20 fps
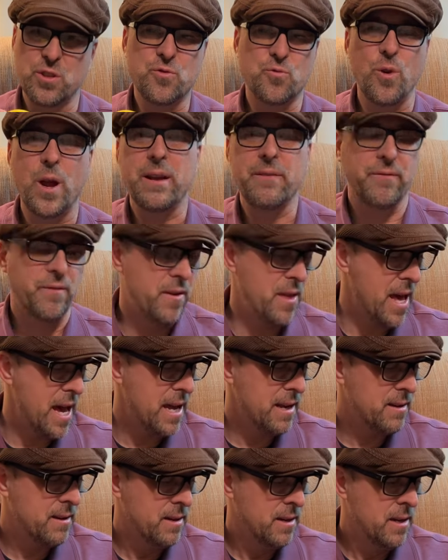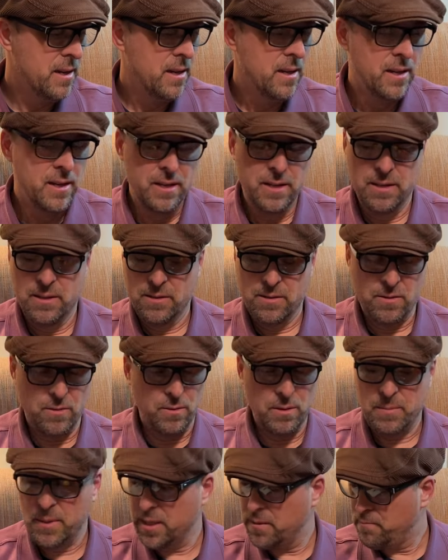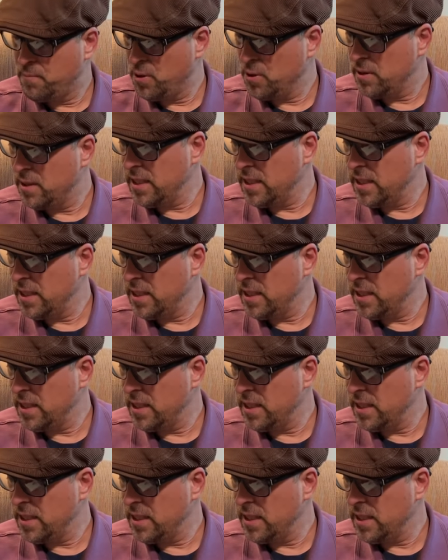right for that. So let me put